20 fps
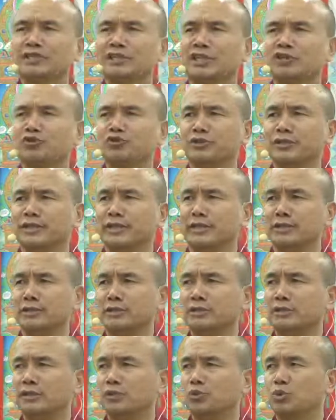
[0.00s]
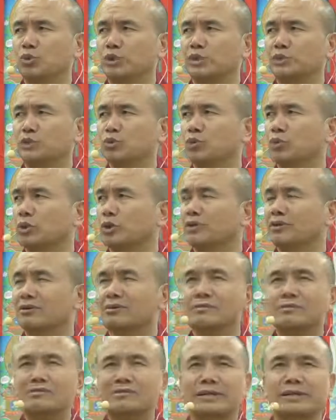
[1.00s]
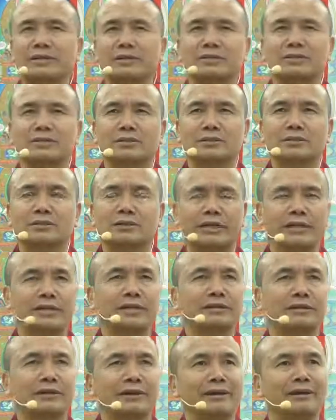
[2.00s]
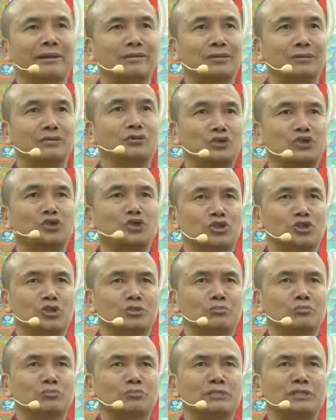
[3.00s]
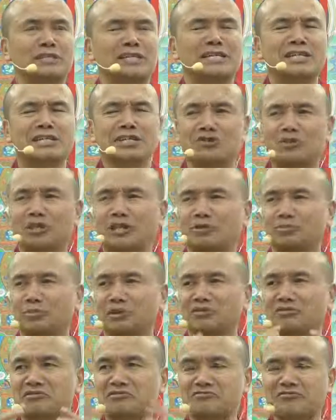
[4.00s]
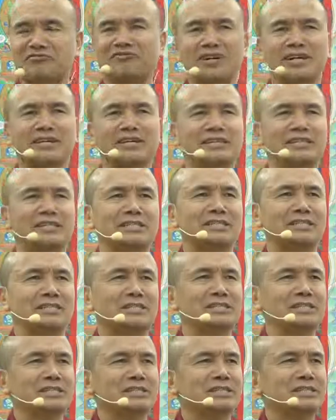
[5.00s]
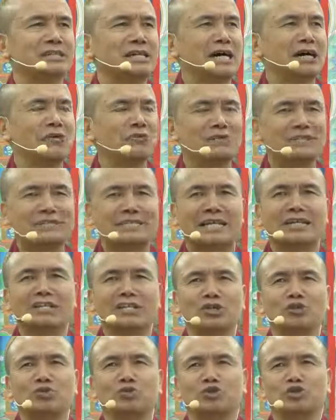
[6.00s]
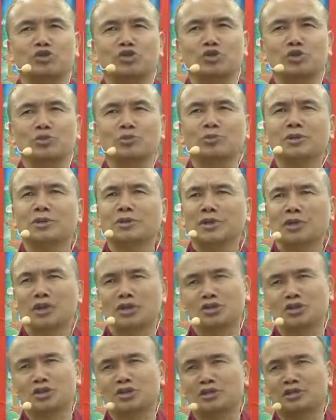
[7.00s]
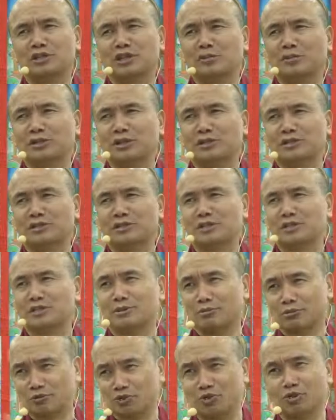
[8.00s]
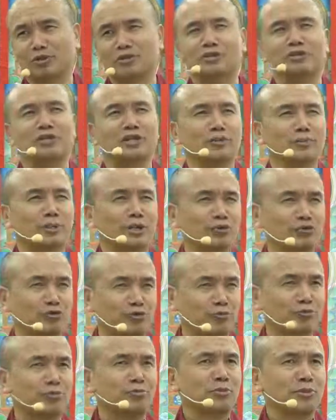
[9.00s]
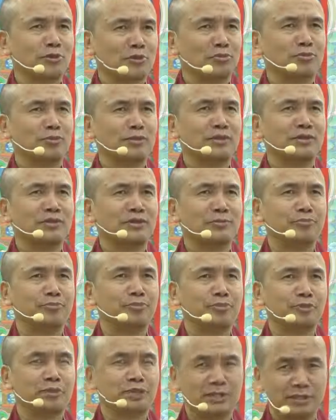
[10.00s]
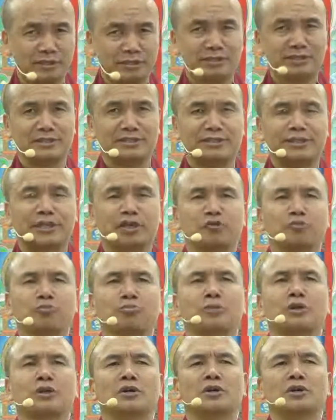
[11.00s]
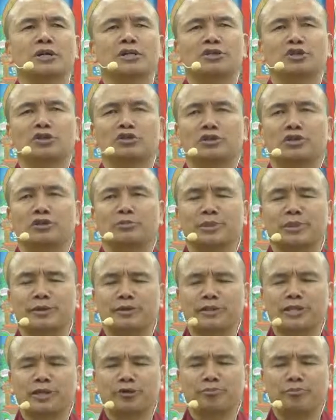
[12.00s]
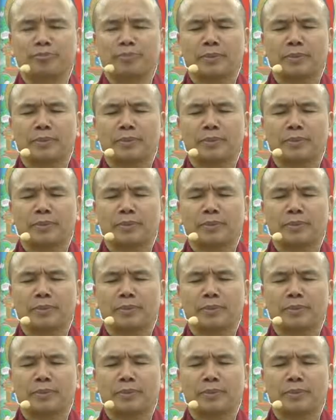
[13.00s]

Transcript: century AD, there was one great, again another logician, incredibly refined, outstanding logician, Acharya Dharmadhatu. Some of you already heard heard his name, Acharya Dharmadhatu.